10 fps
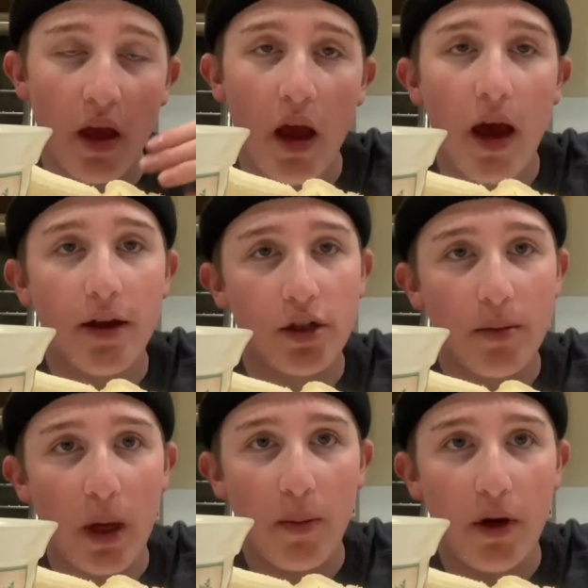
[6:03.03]
I should
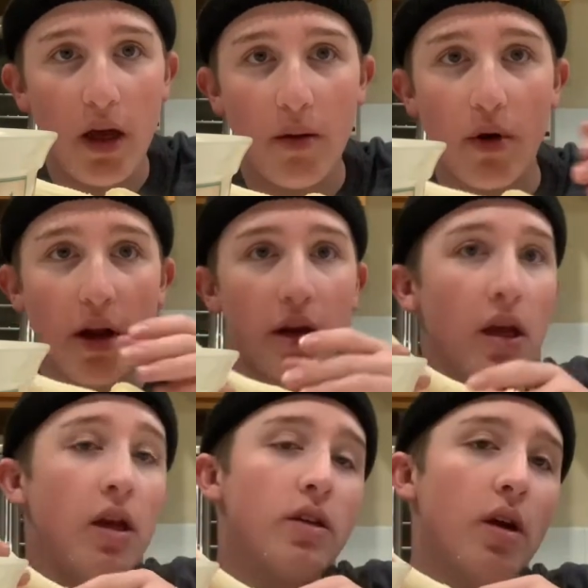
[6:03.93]
make banana bread.
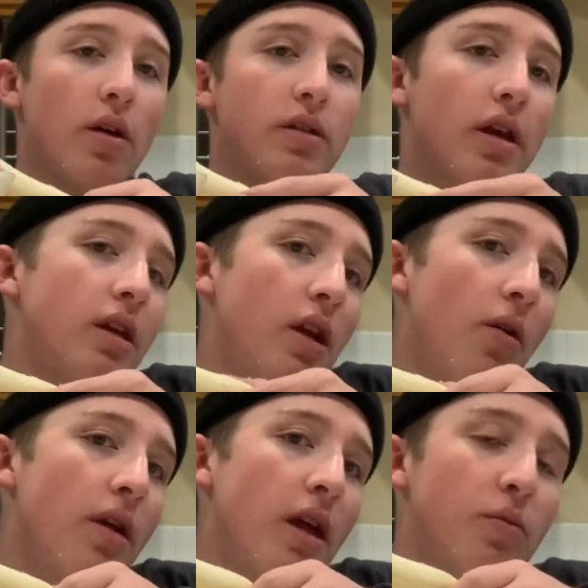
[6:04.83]
So I was like, you know
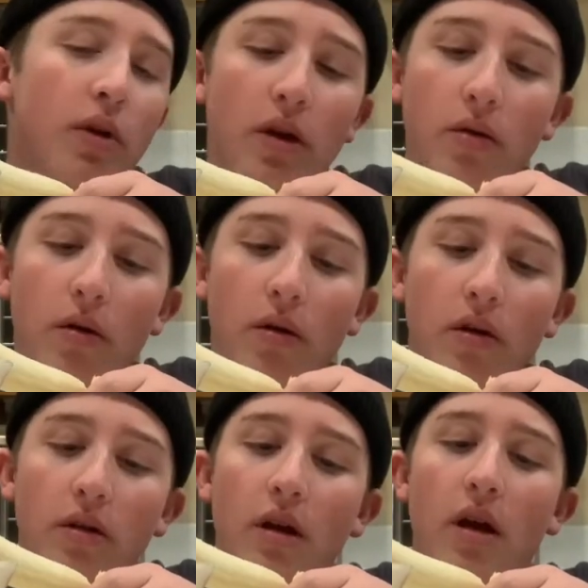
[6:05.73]
what, that's pretty cool.
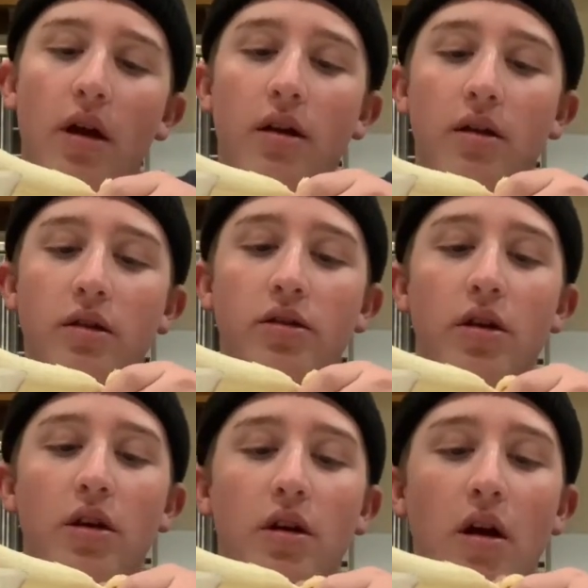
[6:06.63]

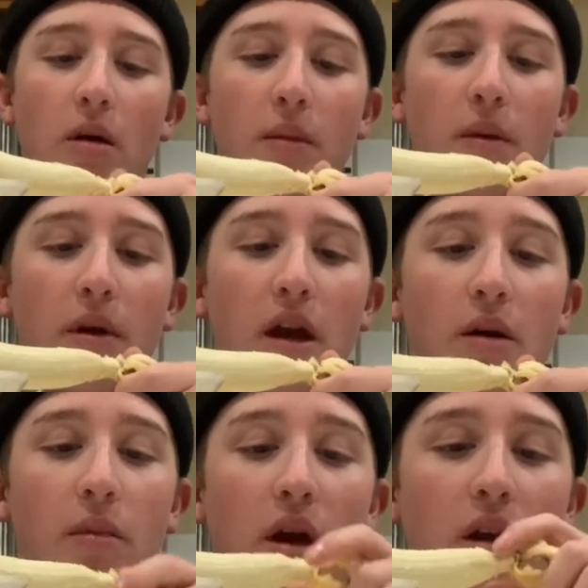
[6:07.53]
Sure, I'll make banana
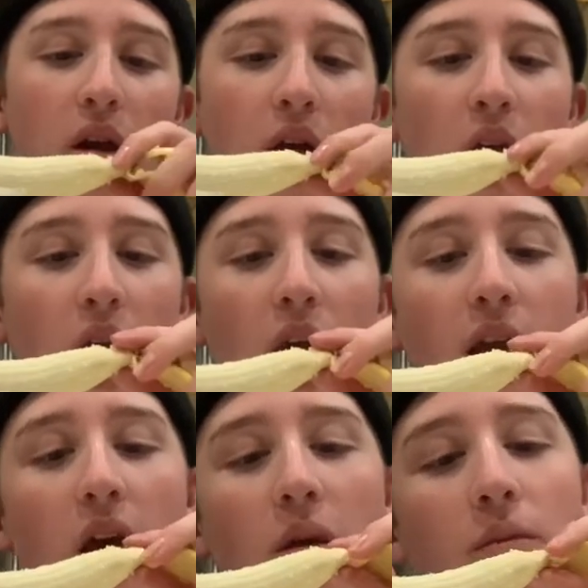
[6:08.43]
bread. I
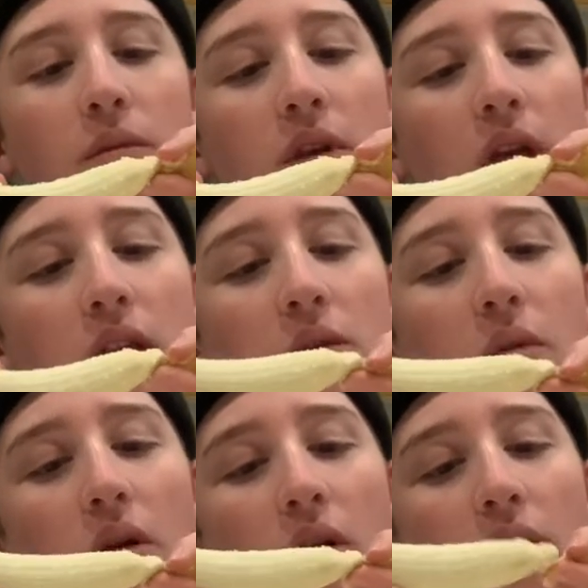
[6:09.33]
gotta take this
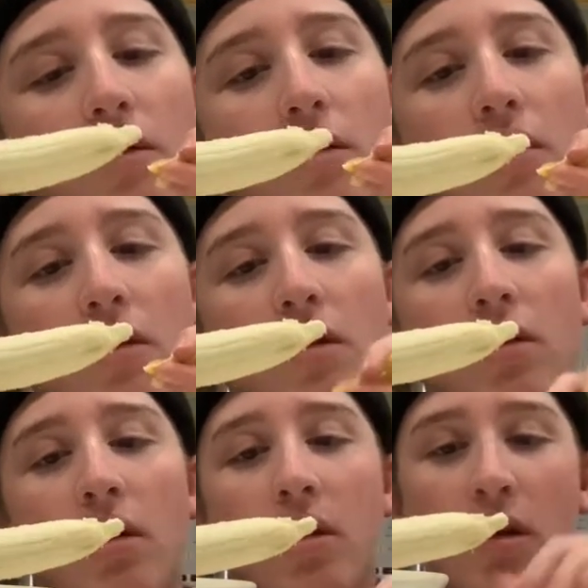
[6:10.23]
part off.
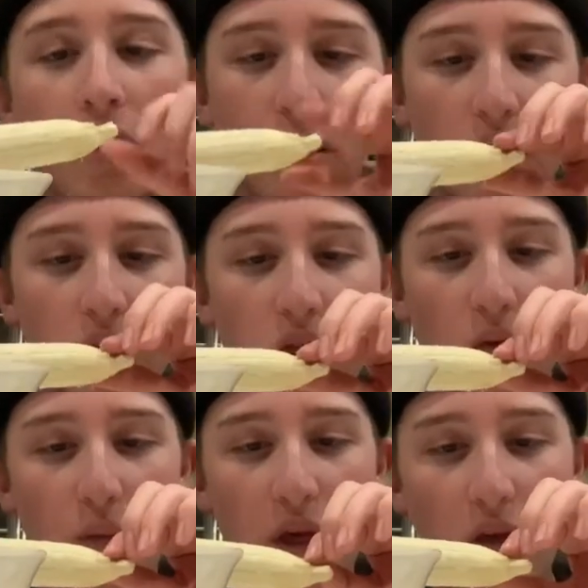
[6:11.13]
There's still
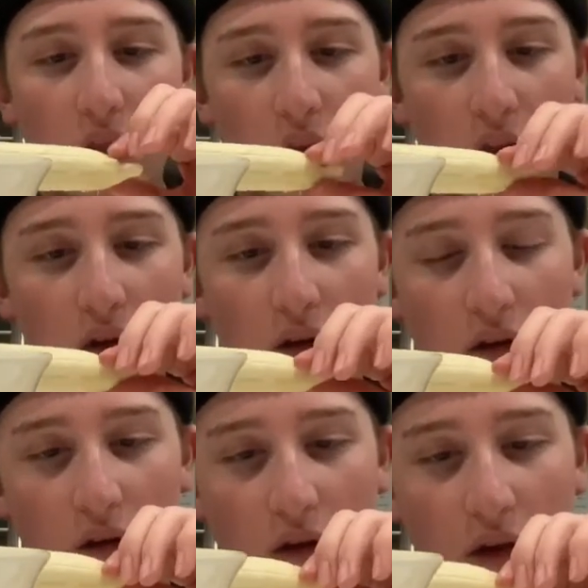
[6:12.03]
peel on it.
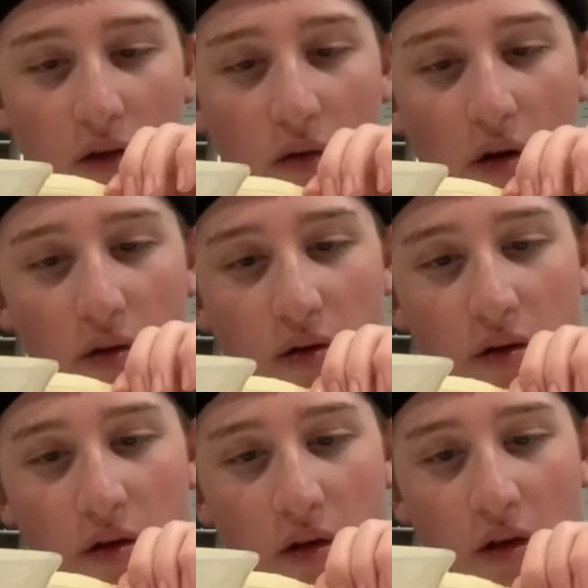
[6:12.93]
That's gross.
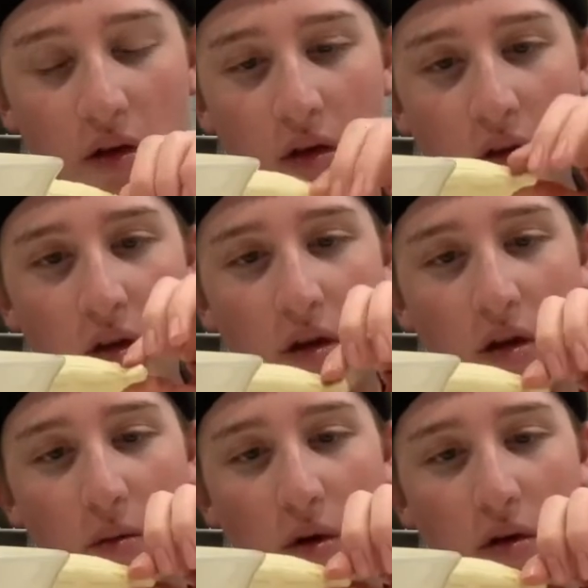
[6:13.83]

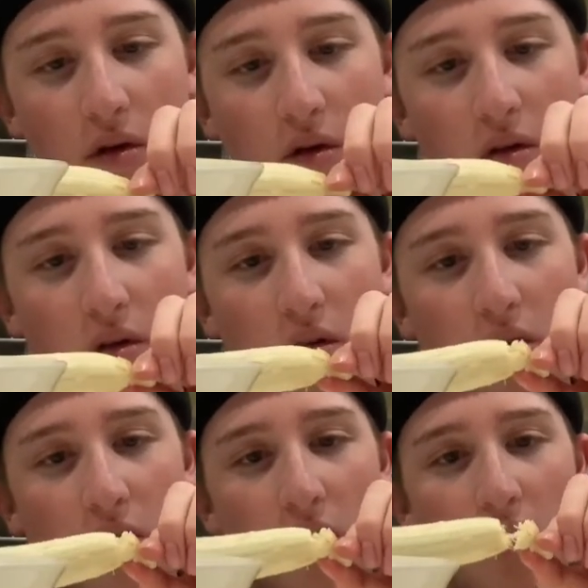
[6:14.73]
Come on.
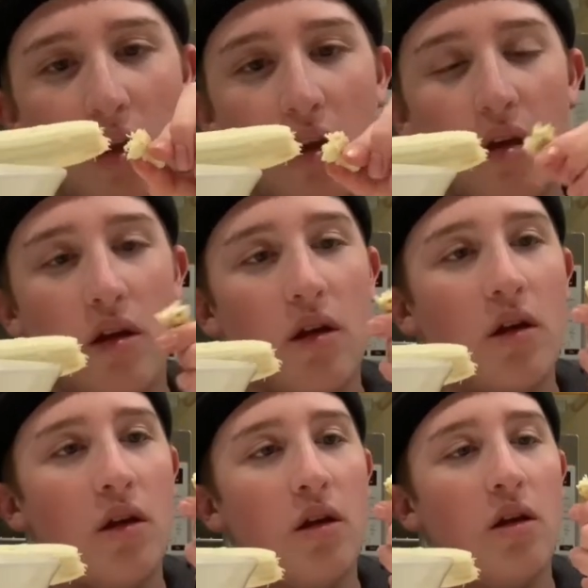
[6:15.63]

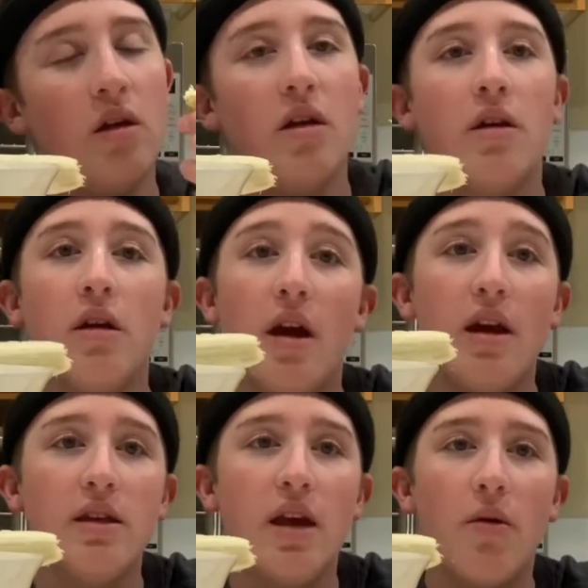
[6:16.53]
I
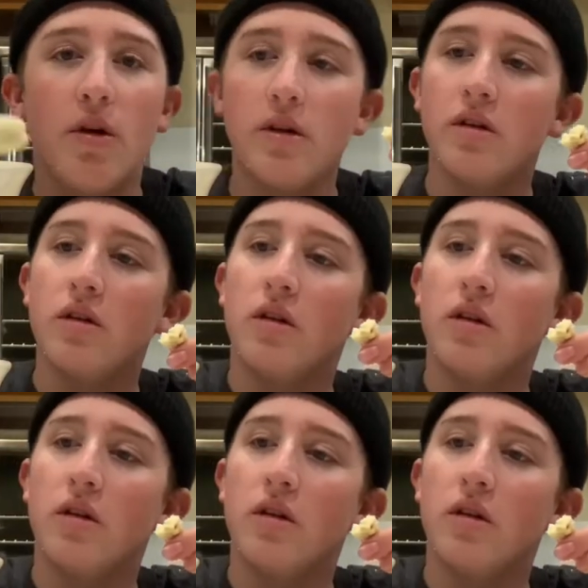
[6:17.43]
guess that works.